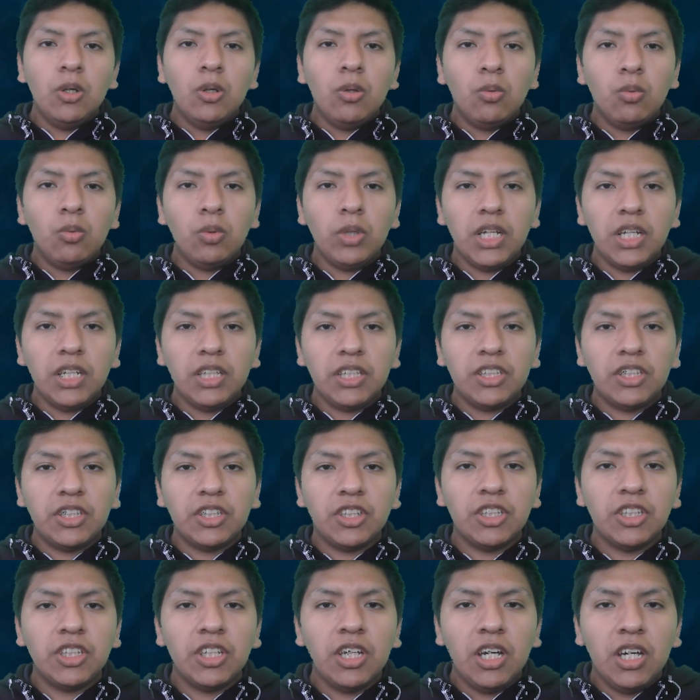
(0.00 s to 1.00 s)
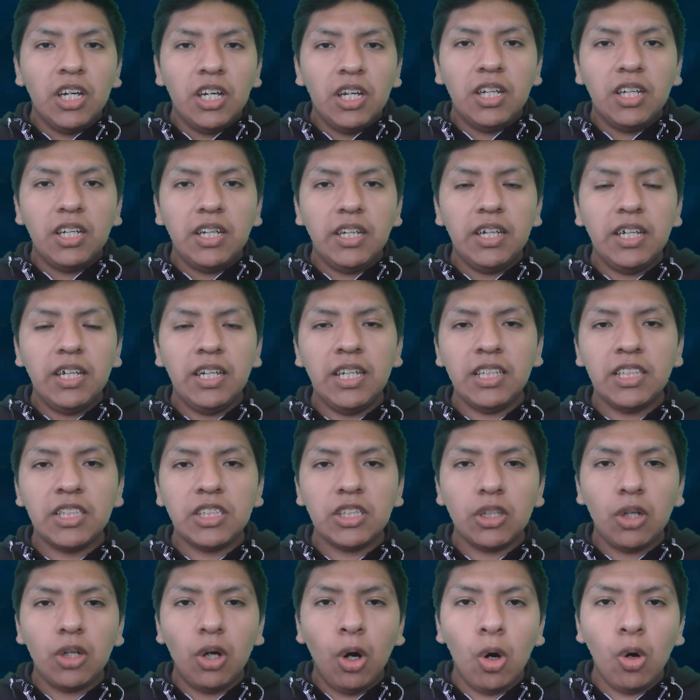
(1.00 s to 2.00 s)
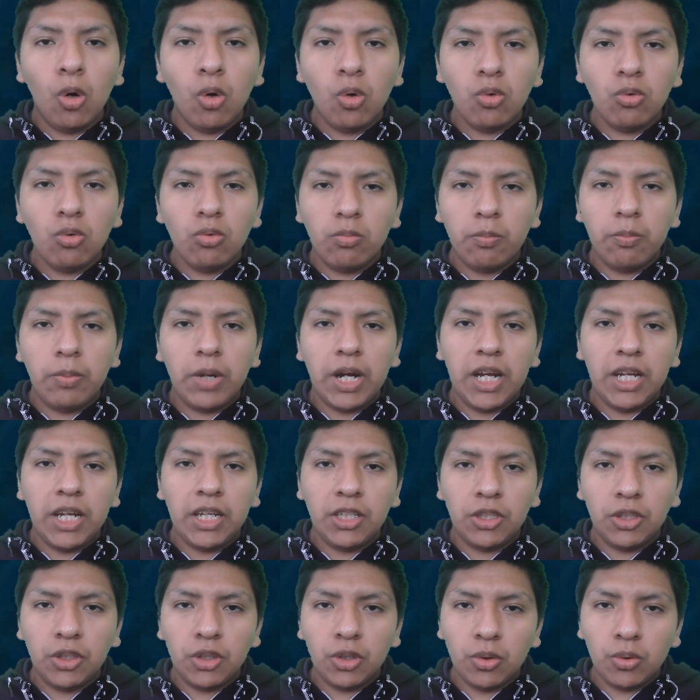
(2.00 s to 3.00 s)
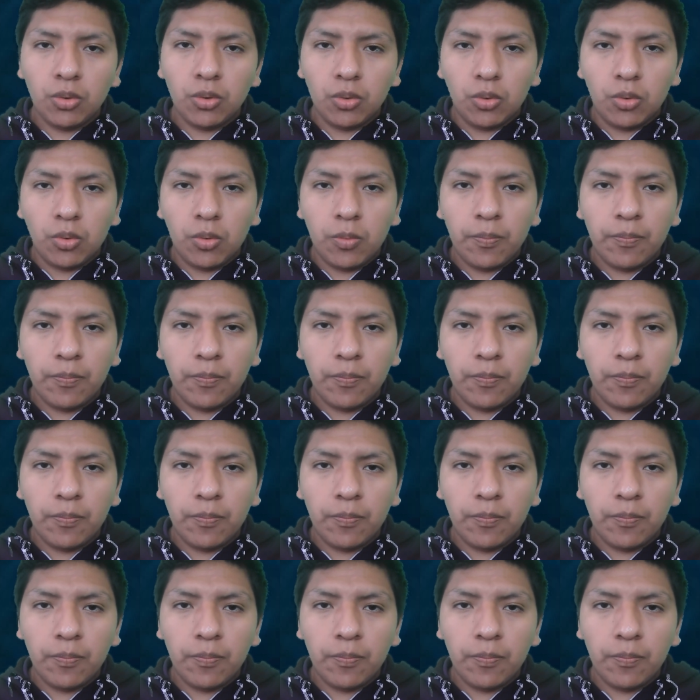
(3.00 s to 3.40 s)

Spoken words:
which is owned by you,